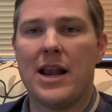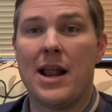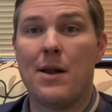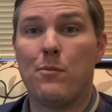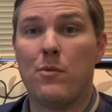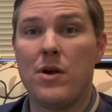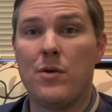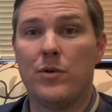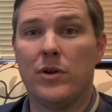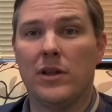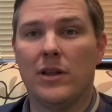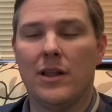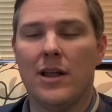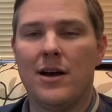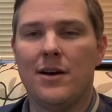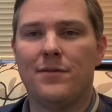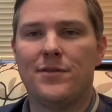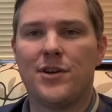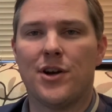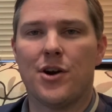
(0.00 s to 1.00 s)
and we would
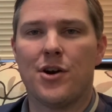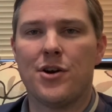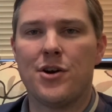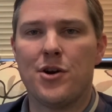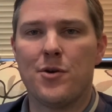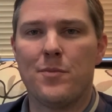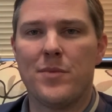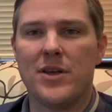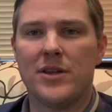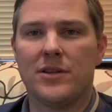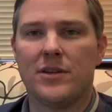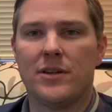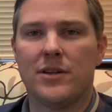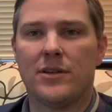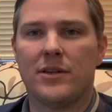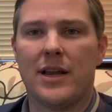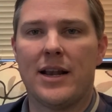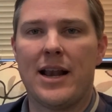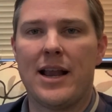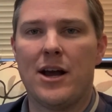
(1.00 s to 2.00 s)
love to earn your
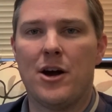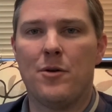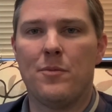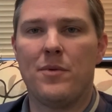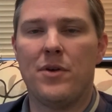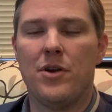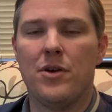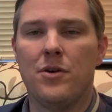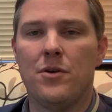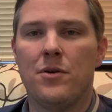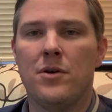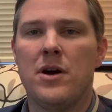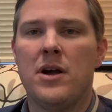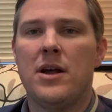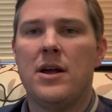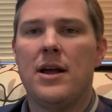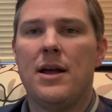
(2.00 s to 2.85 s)
business and help you